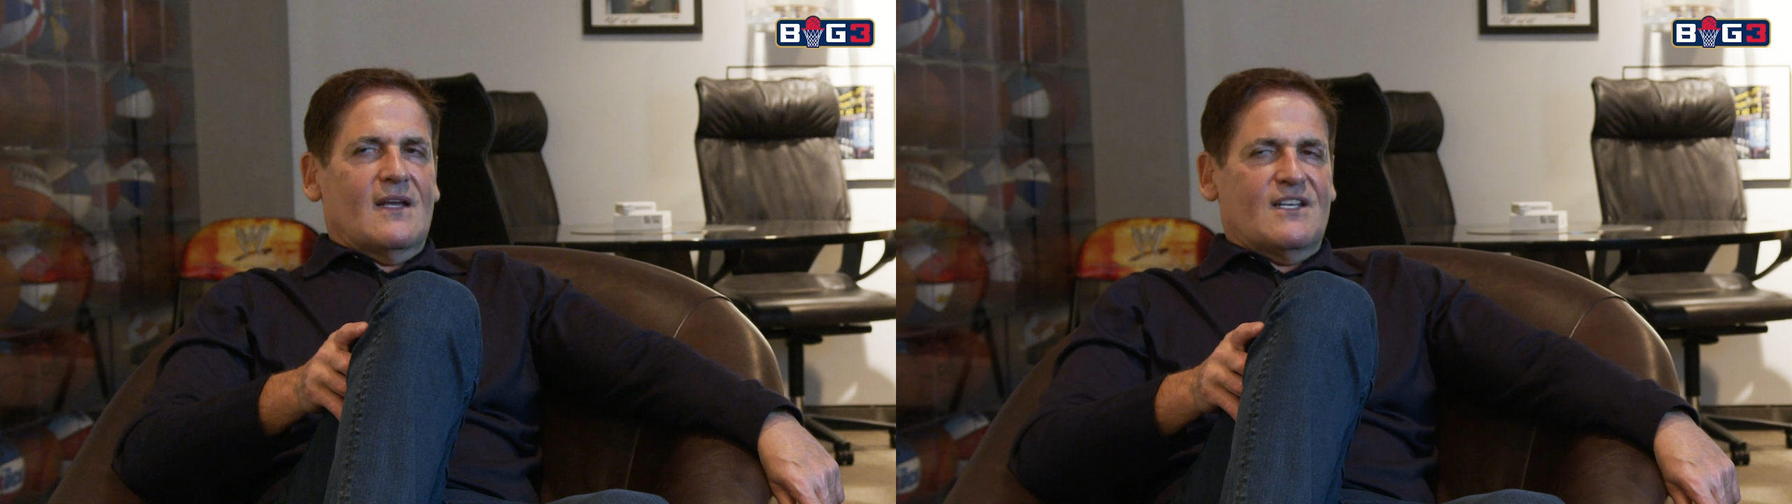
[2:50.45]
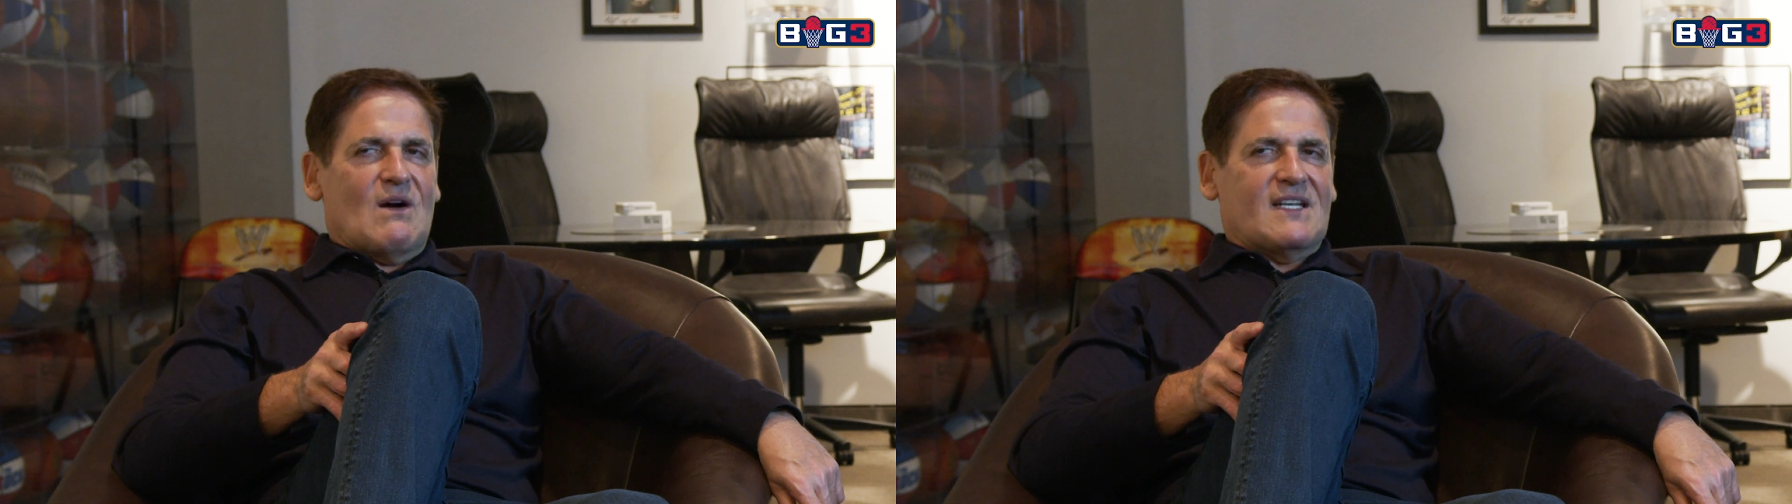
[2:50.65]

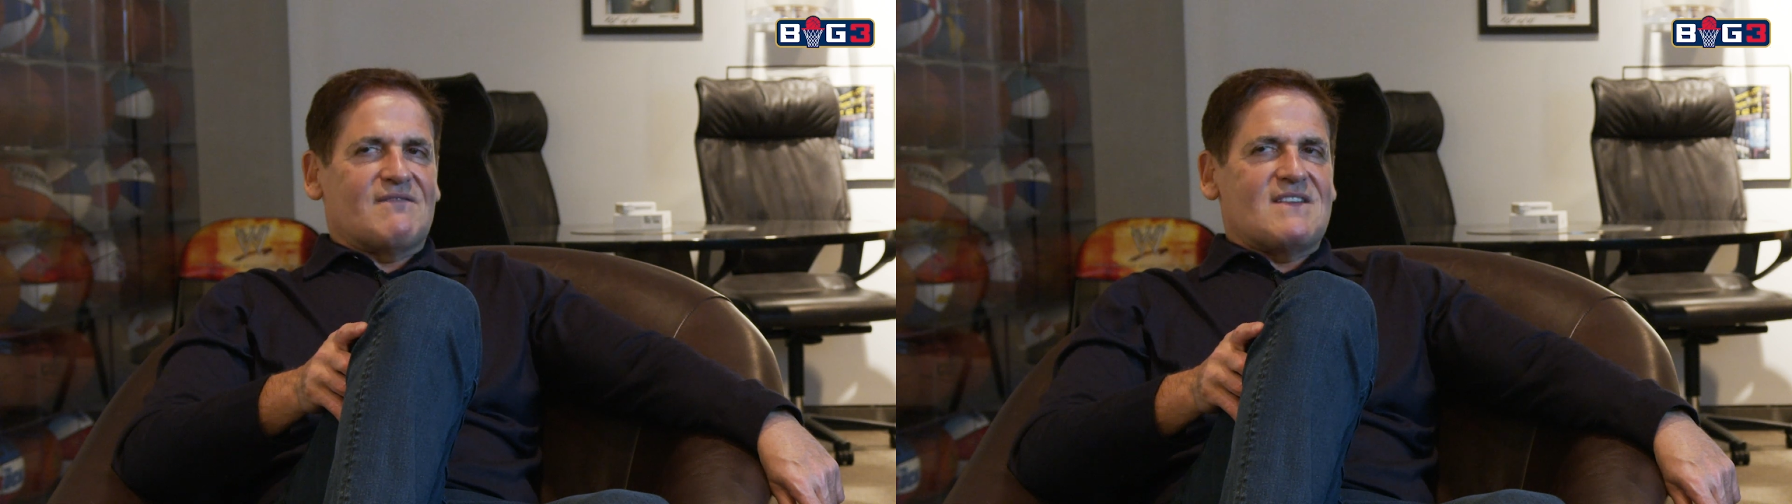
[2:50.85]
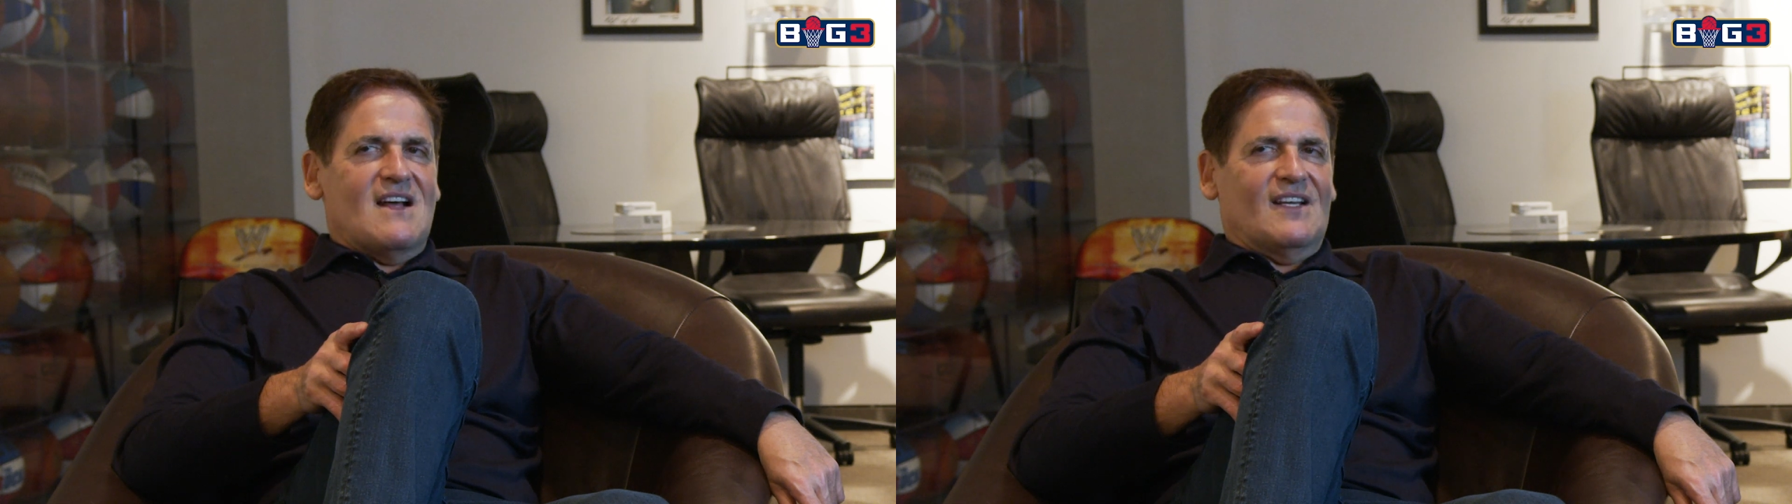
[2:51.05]
I
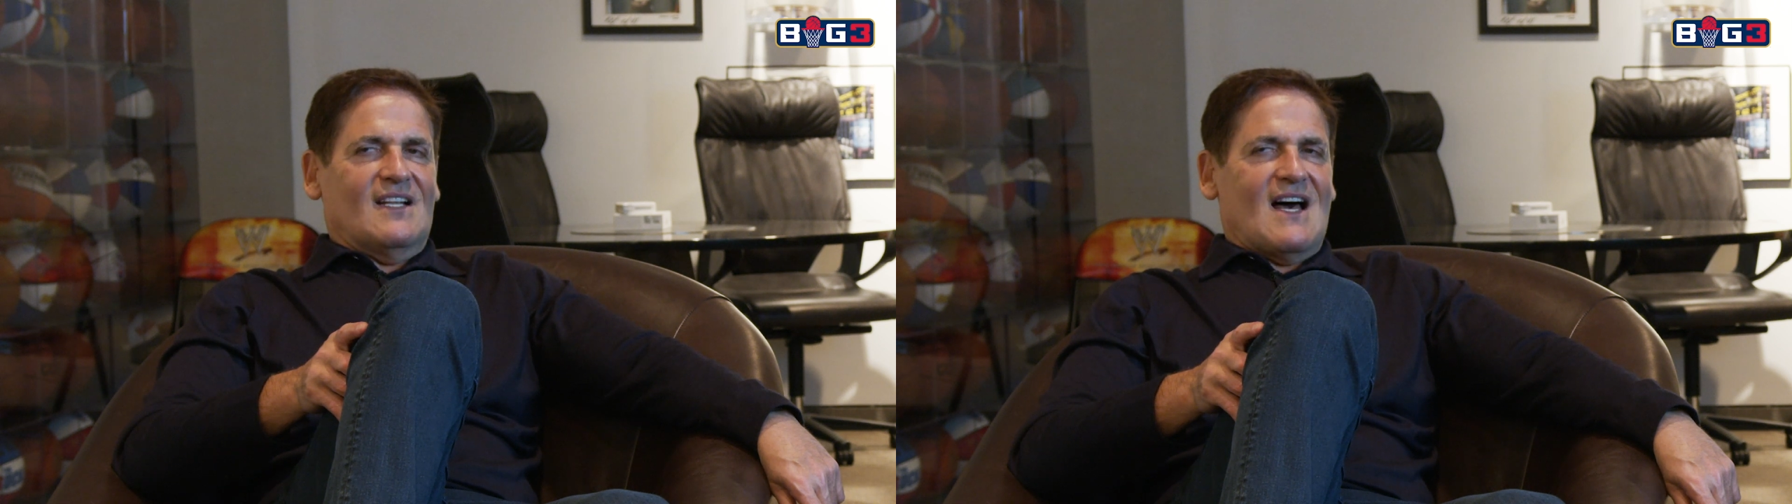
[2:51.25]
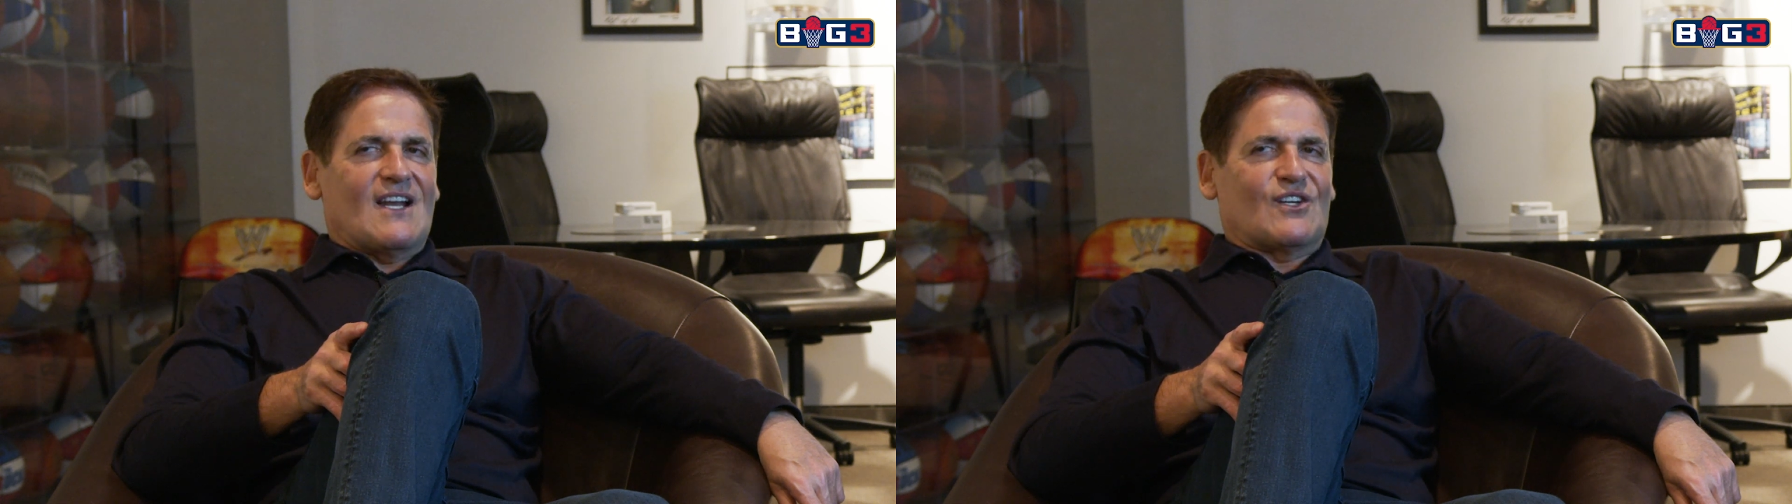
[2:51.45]
give Nelly
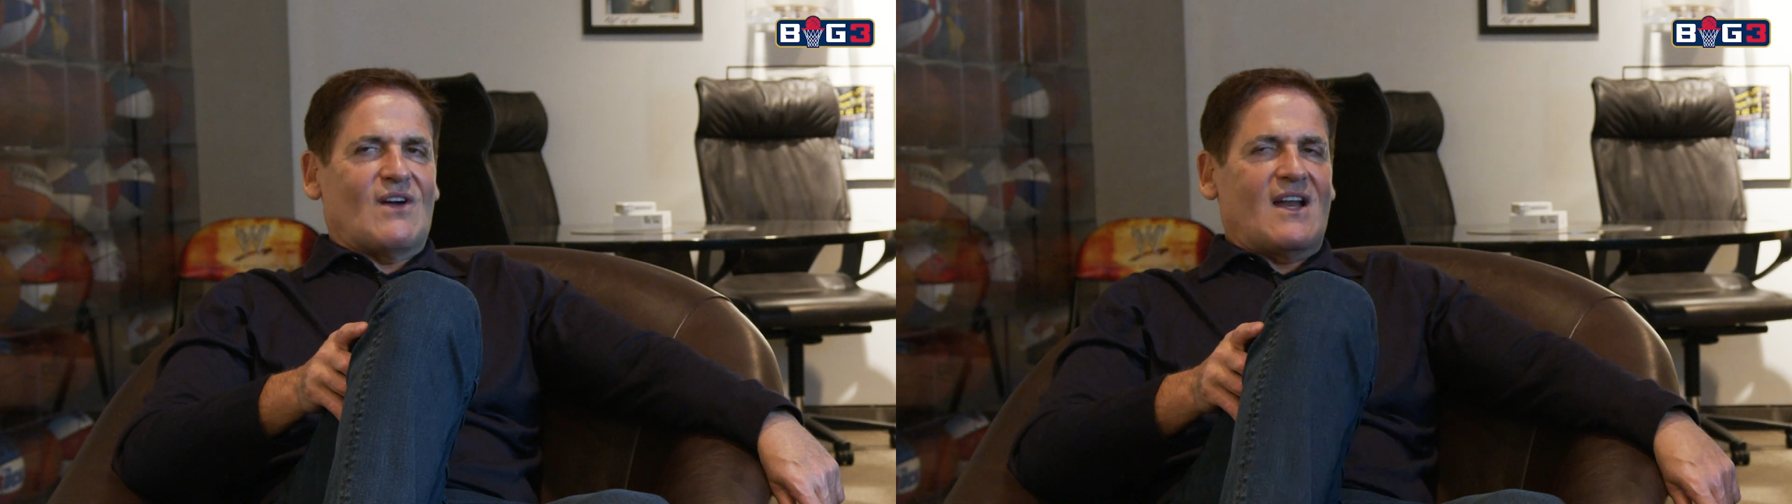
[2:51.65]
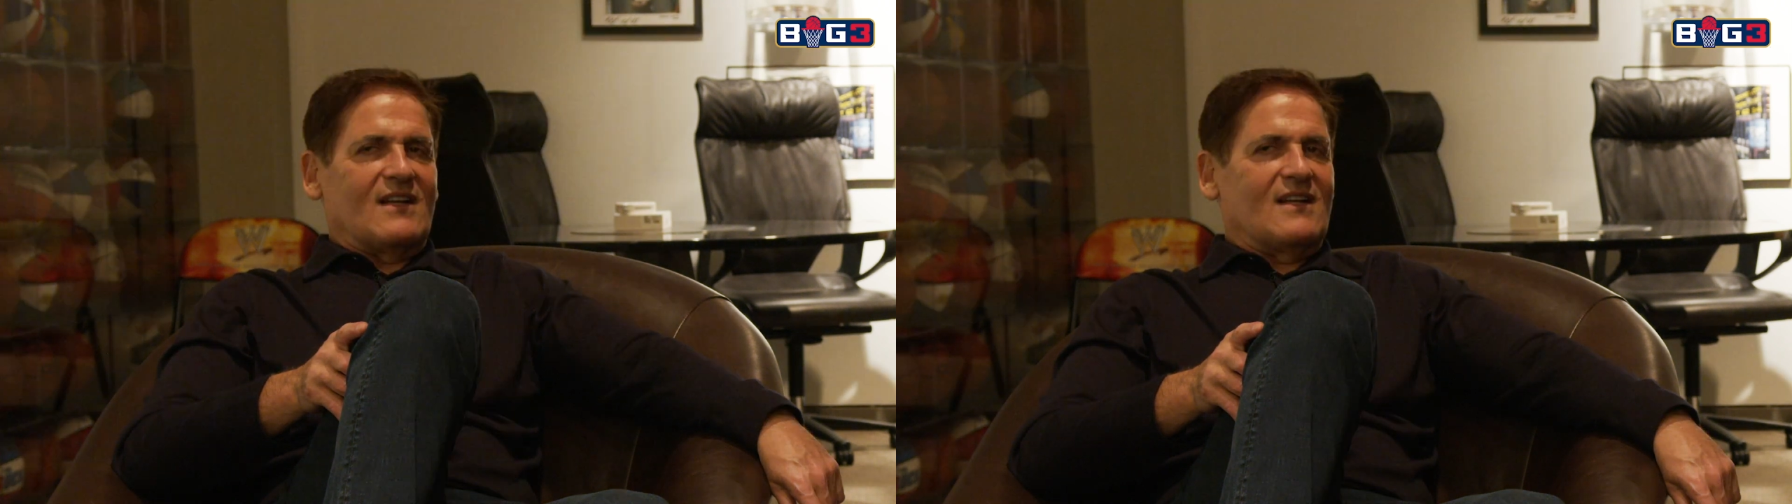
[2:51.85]
a lot of
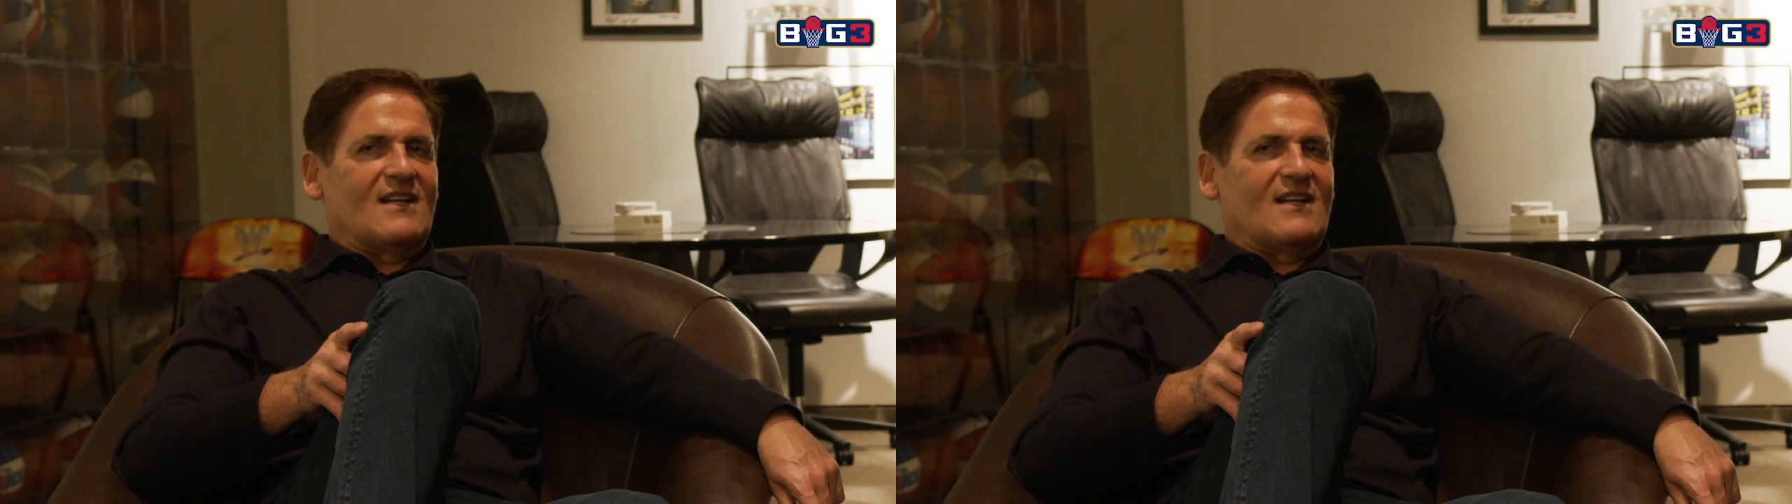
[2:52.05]
credit.